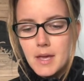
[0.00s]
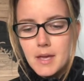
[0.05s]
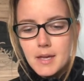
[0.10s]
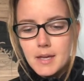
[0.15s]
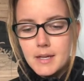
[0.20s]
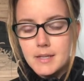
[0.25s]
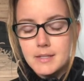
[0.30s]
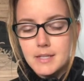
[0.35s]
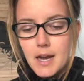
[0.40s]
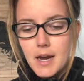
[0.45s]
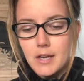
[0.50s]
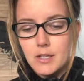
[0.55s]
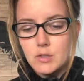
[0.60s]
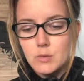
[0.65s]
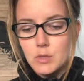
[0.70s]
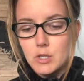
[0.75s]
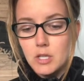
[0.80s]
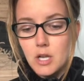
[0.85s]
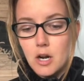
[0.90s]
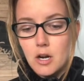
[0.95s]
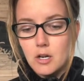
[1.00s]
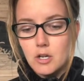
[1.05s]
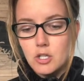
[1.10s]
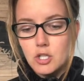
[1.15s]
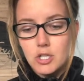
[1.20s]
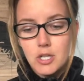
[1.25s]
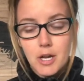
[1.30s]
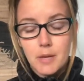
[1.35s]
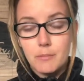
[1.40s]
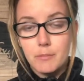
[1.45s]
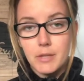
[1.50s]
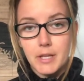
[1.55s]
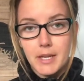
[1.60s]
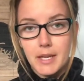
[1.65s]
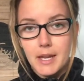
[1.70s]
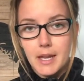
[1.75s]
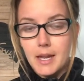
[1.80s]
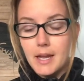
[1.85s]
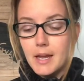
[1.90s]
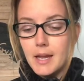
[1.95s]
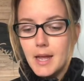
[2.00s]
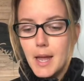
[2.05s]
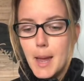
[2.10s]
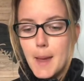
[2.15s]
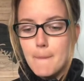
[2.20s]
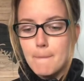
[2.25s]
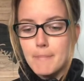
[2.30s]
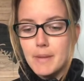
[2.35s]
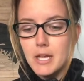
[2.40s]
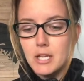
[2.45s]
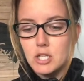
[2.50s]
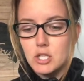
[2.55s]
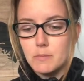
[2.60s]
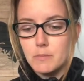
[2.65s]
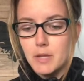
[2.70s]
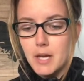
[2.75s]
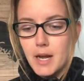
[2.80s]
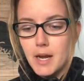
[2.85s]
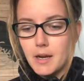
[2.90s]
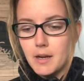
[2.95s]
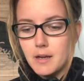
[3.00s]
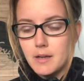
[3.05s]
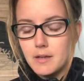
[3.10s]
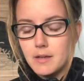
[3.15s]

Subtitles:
His eyes were large, unblinking, and pitch black.